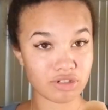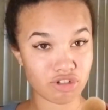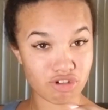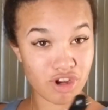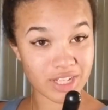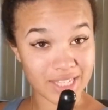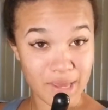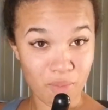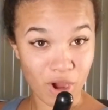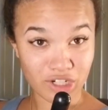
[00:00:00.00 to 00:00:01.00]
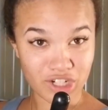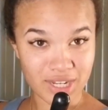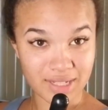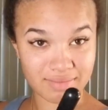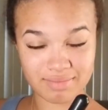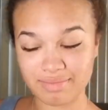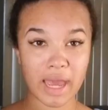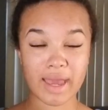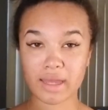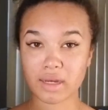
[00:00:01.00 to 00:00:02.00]
Just keep watching.
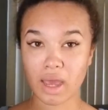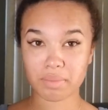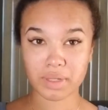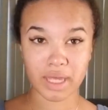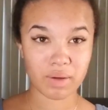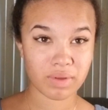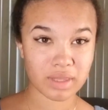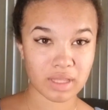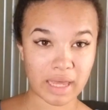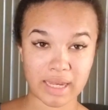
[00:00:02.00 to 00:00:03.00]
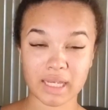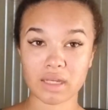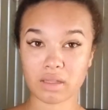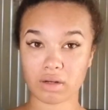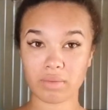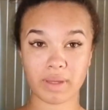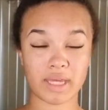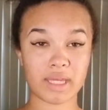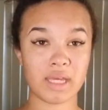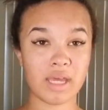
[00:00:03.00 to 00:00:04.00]
Okay, and I'm playing with the lighting a little
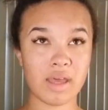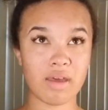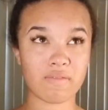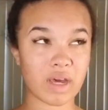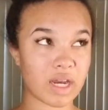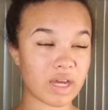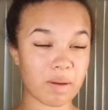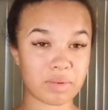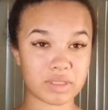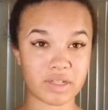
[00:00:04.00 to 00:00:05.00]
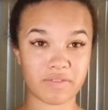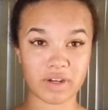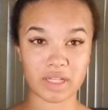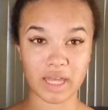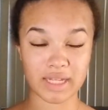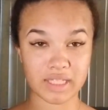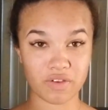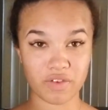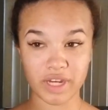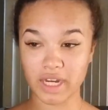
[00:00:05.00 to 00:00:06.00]
bit. Got a couple different lights
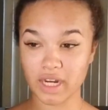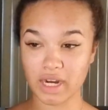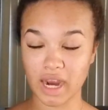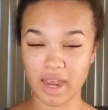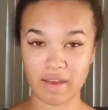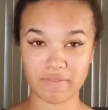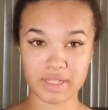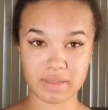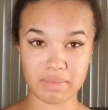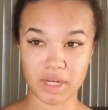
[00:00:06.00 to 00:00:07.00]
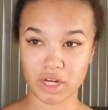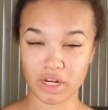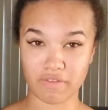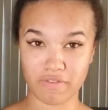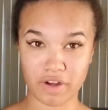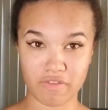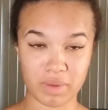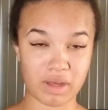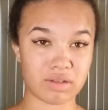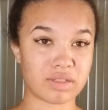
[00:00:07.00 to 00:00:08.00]
over here. I have this mirror in front of
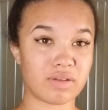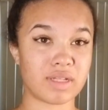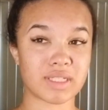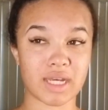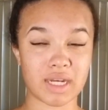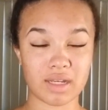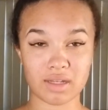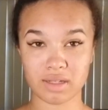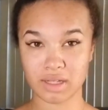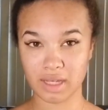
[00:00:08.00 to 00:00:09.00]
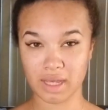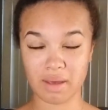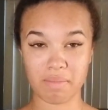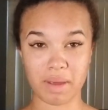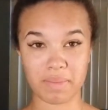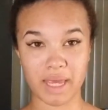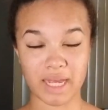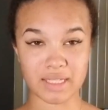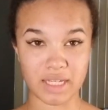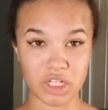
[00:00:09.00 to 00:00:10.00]
me also that's kind of might be
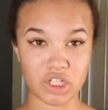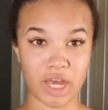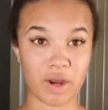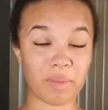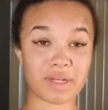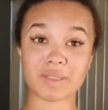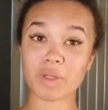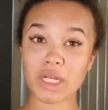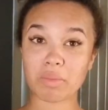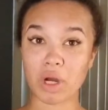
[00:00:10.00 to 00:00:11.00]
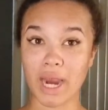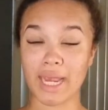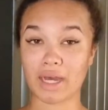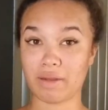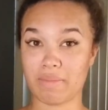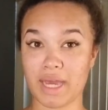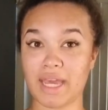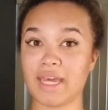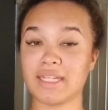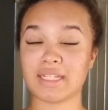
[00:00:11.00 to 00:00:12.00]
casting a shadow, but it's pretty bright on my
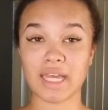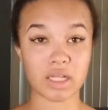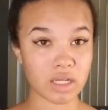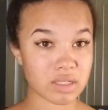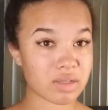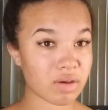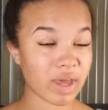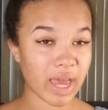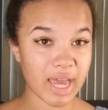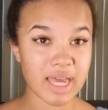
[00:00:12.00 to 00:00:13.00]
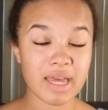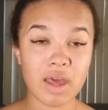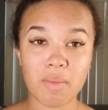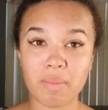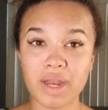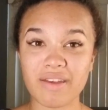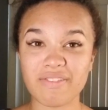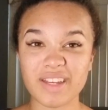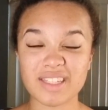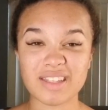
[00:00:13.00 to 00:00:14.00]
end. It looks okay, but if
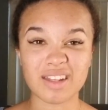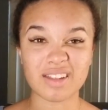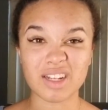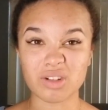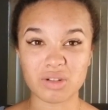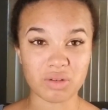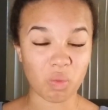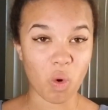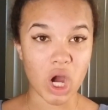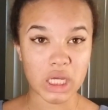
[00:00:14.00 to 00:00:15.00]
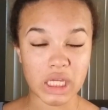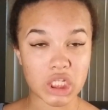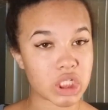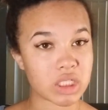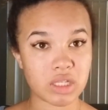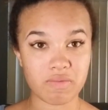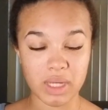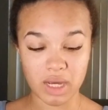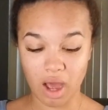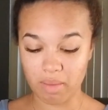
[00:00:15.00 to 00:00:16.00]
it's a little wonky, just leave me
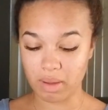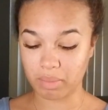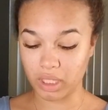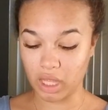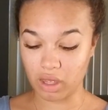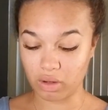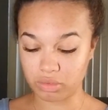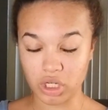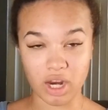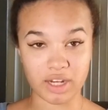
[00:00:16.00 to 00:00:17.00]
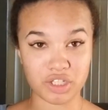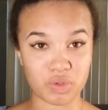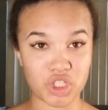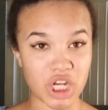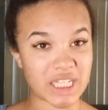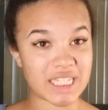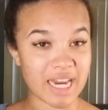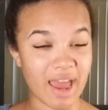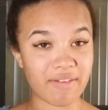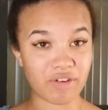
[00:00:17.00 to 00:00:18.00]
a comment below. I'm trying to adjust
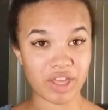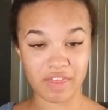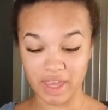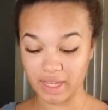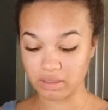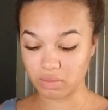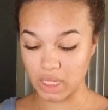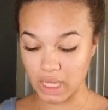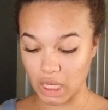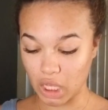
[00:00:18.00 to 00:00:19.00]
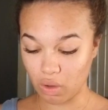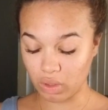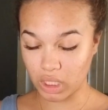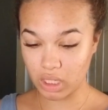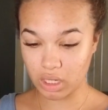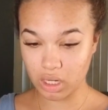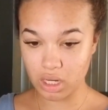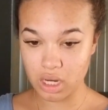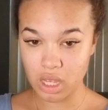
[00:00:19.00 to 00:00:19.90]
everything as we get going here.